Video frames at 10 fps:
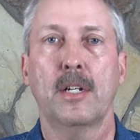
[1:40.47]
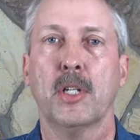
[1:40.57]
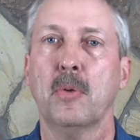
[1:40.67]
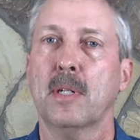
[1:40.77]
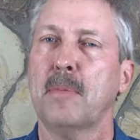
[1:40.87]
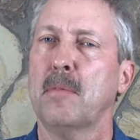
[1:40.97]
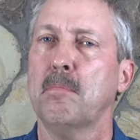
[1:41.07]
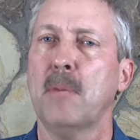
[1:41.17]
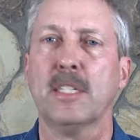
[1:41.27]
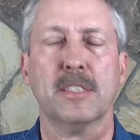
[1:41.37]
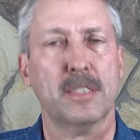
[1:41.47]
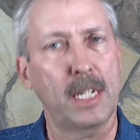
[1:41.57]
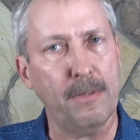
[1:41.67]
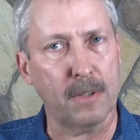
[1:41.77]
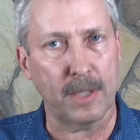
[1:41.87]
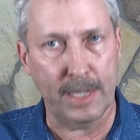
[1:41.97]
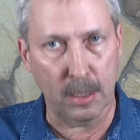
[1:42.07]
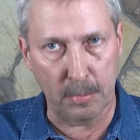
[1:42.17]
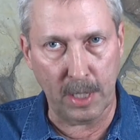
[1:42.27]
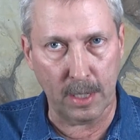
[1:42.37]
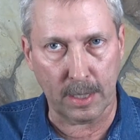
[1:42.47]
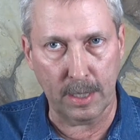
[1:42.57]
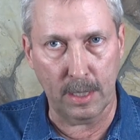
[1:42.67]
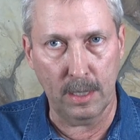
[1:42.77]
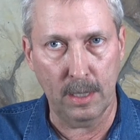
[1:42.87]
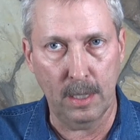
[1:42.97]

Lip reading: you would have been much safer in America.